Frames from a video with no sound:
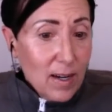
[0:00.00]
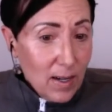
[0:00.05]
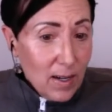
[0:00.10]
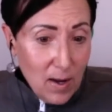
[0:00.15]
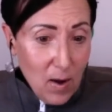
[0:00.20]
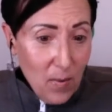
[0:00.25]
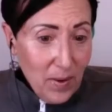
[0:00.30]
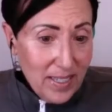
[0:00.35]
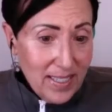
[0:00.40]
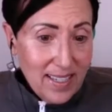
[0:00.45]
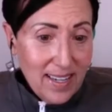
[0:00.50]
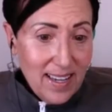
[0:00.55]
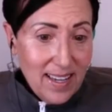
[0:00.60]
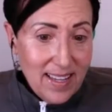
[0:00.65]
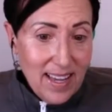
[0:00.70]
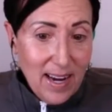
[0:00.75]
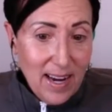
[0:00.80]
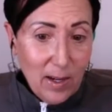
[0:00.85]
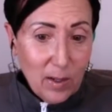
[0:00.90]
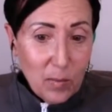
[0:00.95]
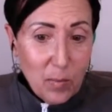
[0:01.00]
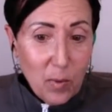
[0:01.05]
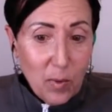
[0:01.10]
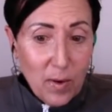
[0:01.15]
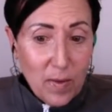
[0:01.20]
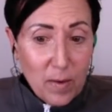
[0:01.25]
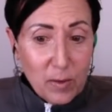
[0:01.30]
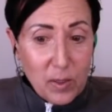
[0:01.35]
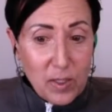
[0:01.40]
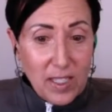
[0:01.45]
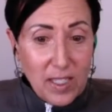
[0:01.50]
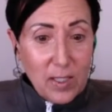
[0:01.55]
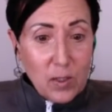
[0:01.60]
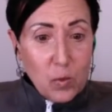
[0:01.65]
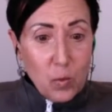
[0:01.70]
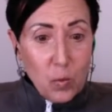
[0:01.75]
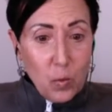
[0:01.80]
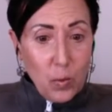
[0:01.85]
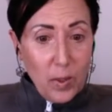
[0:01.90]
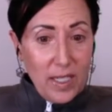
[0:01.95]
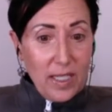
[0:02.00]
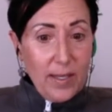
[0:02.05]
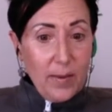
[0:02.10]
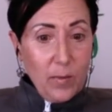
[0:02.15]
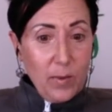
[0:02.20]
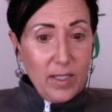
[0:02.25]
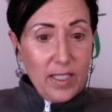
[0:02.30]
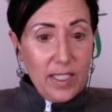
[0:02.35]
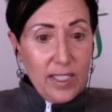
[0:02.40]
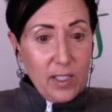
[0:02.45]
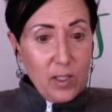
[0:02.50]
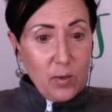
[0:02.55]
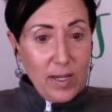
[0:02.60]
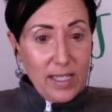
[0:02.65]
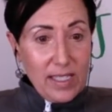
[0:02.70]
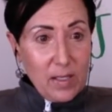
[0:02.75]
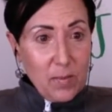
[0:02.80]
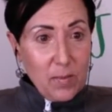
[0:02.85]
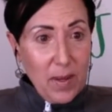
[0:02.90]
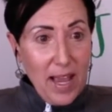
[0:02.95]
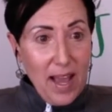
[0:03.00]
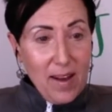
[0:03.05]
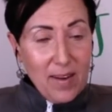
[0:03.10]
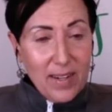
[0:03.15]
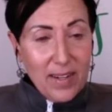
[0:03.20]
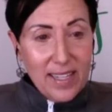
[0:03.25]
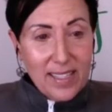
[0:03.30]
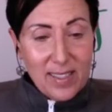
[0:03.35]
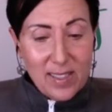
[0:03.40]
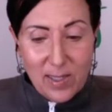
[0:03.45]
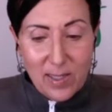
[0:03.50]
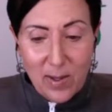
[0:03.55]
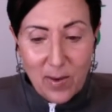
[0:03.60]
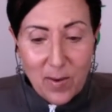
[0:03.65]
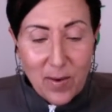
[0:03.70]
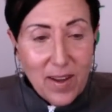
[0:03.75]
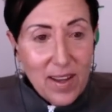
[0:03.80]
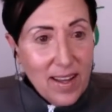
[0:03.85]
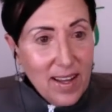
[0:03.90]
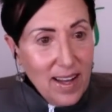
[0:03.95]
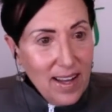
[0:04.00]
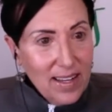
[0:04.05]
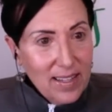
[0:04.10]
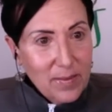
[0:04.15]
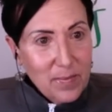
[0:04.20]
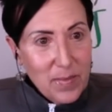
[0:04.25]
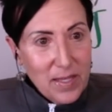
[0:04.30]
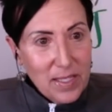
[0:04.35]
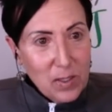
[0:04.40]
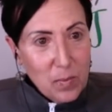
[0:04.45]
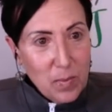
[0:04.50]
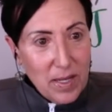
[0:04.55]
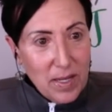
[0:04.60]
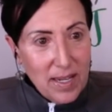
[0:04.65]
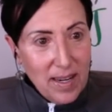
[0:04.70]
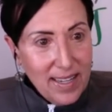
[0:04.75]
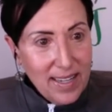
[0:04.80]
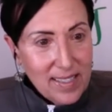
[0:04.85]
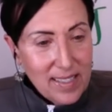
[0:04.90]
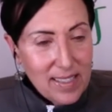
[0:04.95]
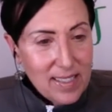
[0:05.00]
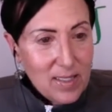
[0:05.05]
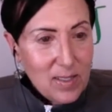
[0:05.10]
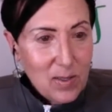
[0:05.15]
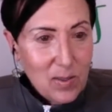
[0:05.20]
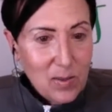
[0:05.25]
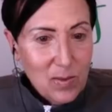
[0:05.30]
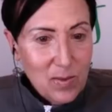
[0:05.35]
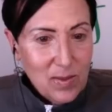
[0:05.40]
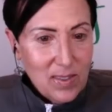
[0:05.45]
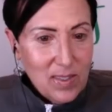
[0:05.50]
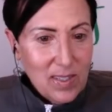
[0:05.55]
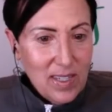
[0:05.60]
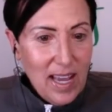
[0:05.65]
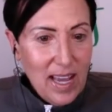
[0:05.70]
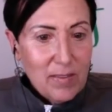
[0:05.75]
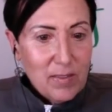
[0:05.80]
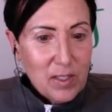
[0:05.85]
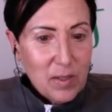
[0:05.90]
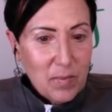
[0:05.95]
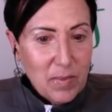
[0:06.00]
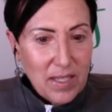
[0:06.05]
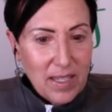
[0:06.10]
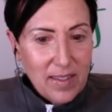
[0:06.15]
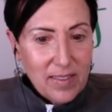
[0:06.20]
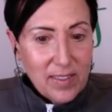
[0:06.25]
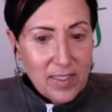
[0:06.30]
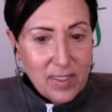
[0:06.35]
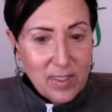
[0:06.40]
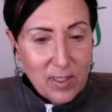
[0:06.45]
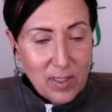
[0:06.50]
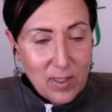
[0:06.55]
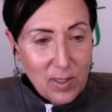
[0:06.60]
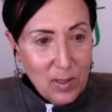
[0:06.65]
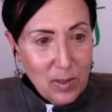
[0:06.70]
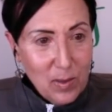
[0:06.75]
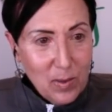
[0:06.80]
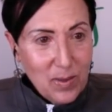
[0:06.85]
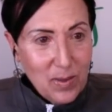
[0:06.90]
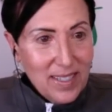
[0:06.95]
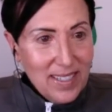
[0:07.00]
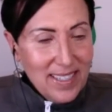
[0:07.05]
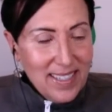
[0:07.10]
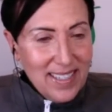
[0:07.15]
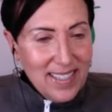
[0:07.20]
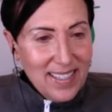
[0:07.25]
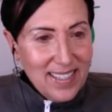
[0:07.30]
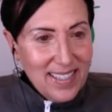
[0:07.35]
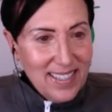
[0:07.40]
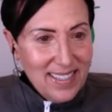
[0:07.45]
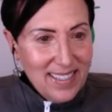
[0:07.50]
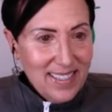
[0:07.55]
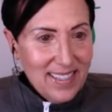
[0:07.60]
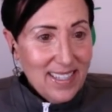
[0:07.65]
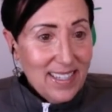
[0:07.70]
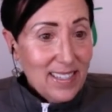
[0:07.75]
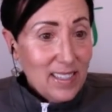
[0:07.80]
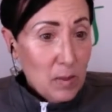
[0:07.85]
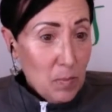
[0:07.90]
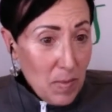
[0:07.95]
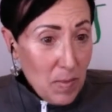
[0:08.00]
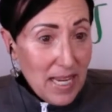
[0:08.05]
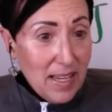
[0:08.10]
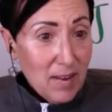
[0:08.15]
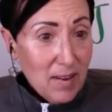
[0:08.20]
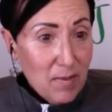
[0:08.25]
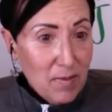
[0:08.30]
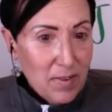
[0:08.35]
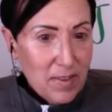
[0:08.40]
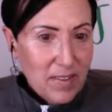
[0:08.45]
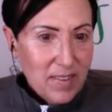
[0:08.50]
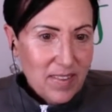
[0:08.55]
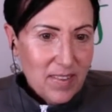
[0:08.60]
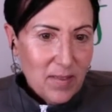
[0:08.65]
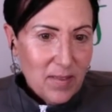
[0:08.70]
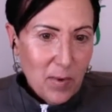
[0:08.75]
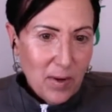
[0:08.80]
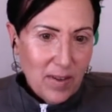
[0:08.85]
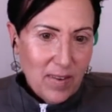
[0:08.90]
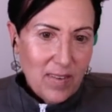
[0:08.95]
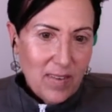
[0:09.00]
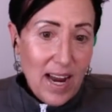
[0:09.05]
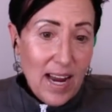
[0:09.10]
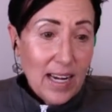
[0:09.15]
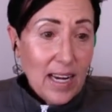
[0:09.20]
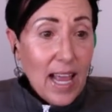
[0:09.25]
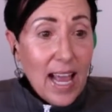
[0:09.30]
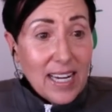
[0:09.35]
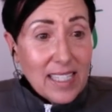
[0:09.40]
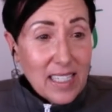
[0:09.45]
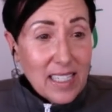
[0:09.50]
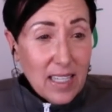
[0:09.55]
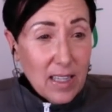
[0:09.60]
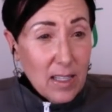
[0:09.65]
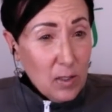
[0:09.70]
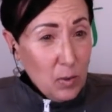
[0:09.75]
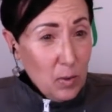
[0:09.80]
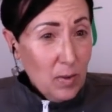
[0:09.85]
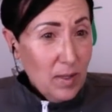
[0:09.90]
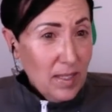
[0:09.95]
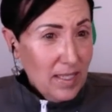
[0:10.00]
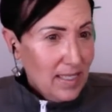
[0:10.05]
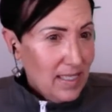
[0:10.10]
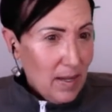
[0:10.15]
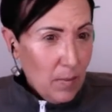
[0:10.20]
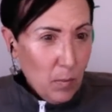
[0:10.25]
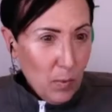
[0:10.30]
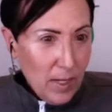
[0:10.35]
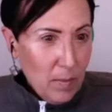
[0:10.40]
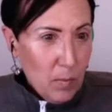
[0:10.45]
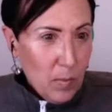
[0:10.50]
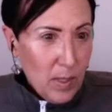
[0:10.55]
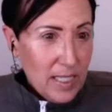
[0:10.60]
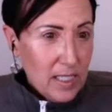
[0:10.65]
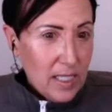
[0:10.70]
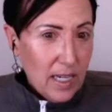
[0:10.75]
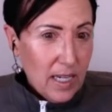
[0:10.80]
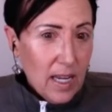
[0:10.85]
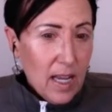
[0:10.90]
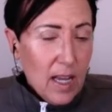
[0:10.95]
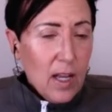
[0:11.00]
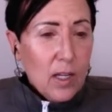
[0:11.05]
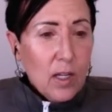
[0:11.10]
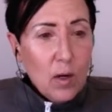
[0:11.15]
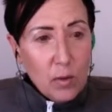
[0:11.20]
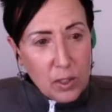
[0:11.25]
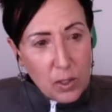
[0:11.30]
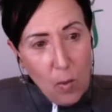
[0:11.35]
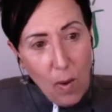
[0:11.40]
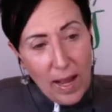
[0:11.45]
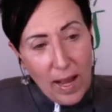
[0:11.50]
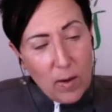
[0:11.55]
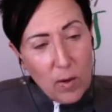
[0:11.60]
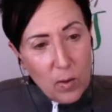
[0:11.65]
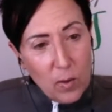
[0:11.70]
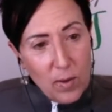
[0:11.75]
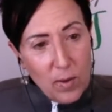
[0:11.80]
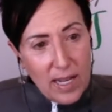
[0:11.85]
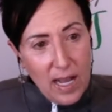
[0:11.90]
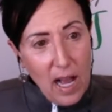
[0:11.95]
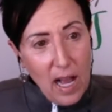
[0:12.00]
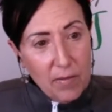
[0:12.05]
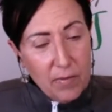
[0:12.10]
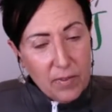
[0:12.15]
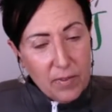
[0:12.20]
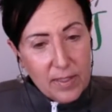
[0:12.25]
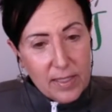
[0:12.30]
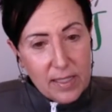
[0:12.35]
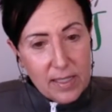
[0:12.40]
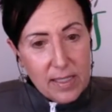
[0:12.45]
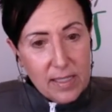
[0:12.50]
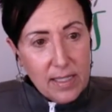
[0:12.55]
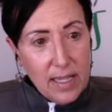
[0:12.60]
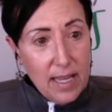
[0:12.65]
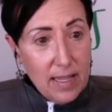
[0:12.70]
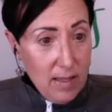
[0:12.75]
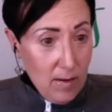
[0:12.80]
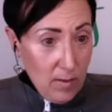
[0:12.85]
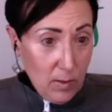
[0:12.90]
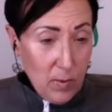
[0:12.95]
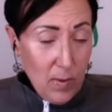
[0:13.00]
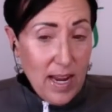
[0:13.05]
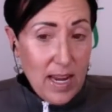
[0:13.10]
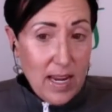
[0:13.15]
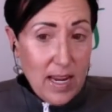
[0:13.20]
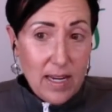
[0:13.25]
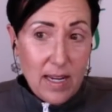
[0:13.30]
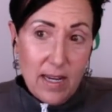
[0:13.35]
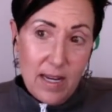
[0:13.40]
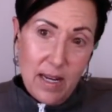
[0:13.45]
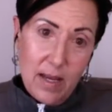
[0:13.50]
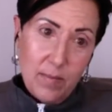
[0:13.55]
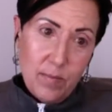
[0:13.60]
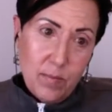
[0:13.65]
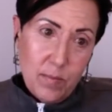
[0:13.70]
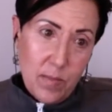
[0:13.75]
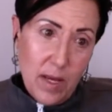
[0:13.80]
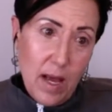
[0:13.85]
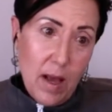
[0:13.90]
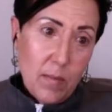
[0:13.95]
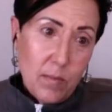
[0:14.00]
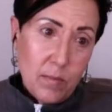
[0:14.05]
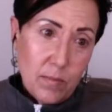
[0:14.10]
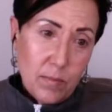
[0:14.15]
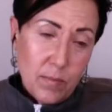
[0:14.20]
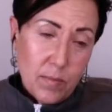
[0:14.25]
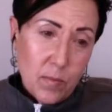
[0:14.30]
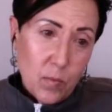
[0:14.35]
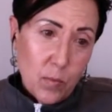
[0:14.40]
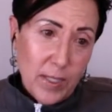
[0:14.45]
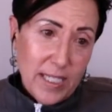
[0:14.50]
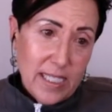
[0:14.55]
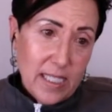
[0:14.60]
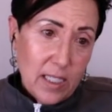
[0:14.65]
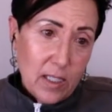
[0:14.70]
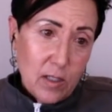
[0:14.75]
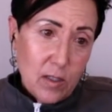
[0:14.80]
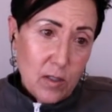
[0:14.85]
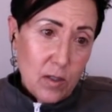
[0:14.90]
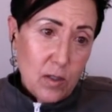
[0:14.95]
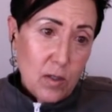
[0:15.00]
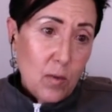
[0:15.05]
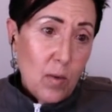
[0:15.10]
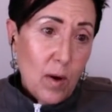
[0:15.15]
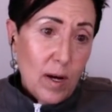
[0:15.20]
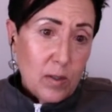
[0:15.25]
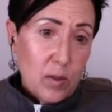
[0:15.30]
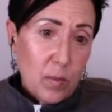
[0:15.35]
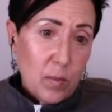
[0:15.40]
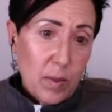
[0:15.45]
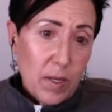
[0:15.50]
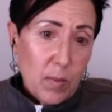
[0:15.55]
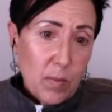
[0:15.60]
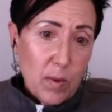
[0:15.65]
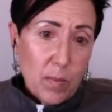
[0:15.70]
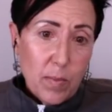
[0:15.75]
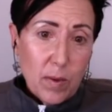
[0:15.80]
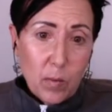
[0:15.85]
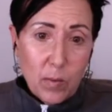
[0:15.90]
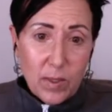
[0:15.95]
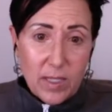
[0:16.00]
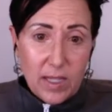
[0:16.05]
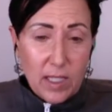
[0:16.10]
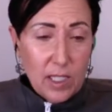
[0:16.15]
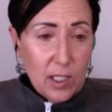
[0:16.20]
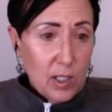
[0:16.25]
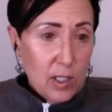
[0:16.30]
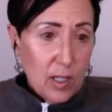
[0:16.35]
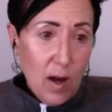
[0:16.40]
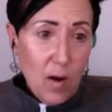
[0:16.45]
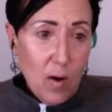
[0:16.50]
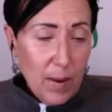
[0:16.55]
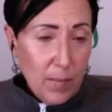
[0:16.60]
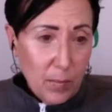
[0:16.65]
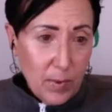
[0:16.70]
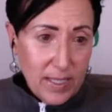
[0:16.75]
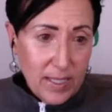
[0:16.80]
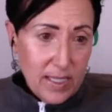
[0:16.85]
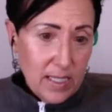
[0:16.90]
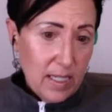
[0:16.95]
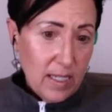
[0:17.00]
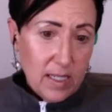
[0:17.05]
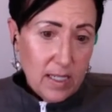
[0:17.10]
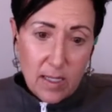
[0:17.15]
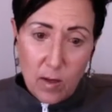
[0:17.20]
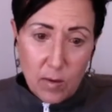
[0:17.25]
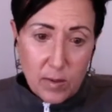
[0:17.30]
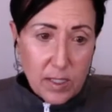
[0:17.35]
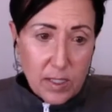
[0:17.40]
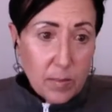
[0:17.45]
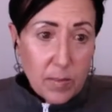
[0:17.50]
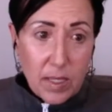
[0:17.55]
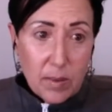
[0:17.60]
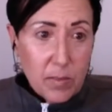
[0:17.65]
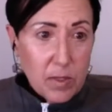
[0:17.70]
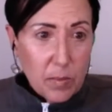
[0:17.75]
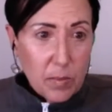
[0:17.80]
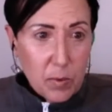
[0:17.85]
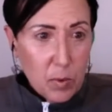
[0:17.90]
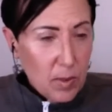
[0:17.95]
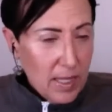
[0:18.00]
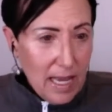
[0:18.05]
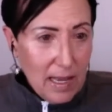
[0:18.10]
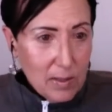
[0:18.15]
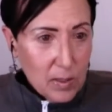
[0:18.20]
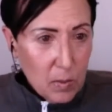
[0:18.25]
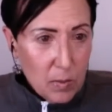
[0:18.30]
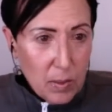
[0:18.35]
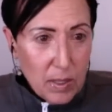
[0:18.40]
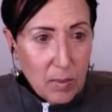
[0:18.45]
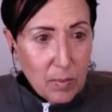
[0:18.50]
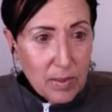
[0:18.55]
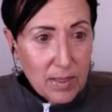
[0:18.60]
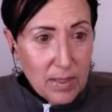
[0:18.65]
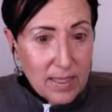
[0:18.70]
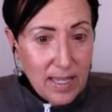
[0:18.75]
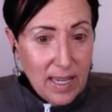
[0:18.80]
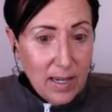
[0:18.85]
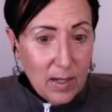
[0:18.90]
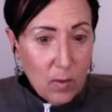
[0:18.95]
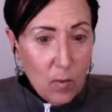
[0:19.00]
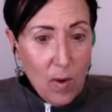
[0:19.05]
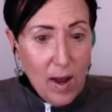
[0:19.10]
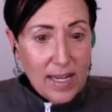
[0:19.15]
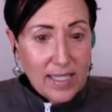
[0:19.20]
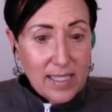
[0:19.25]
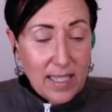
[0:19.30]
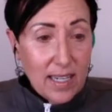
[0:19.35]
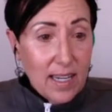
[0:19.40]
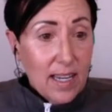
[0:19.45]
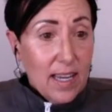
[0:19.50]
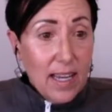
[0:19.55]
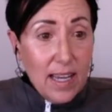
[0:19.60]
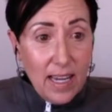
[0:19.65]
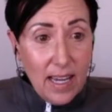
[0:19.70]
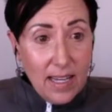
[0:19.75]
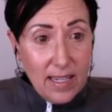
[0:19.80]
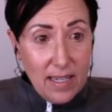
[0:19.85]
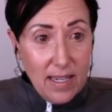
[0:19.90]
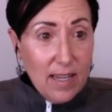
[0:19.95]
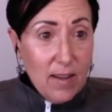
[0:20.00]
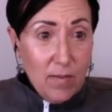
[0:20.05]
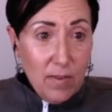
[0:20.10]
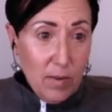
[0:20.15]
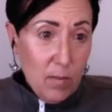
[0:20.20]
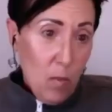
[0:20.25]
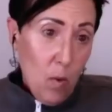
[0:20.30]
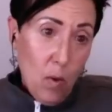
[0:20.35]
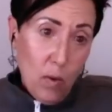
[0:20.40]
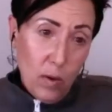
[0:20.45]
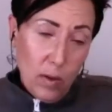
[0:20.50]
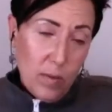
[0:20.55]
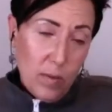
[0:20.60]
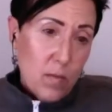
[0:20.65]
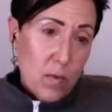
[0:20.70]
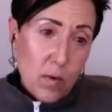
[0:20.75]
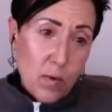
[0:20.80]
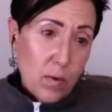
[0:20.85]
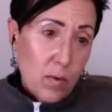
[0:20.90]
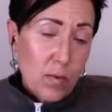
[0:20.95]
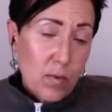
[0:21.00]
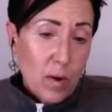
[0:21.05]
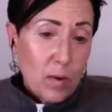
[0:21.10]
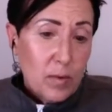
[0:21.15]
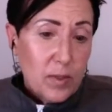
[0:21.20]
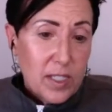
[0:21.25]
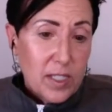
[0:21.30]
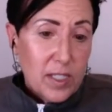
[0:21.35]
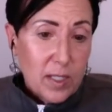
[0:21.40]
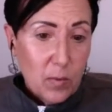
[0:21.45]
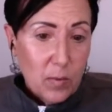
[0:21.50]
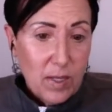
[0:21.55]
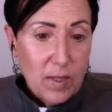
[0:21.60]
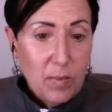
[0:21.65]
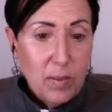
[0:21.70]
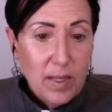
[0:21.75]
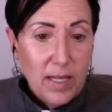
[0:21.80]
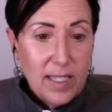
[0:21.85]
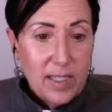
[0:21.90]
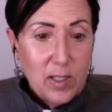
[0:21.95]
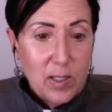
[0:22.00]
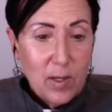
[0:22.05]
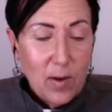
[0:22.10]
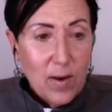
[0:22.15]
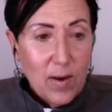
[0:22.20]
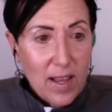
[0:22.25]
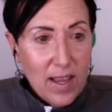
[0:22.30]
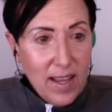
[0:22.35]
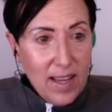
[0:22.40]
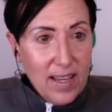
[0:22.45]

going to the airport. And those things really, really stressed me out. And so it's been nice to have something else to do that is meaningful, where, and actually the truth is I'm reaching, you know, so I go to a conference and they're great. And I'm reaching 200 people, but with this show, I'm reaching, you know, sometimes up to 1,000 people a day are watching, and even more, who knows, in the replay. So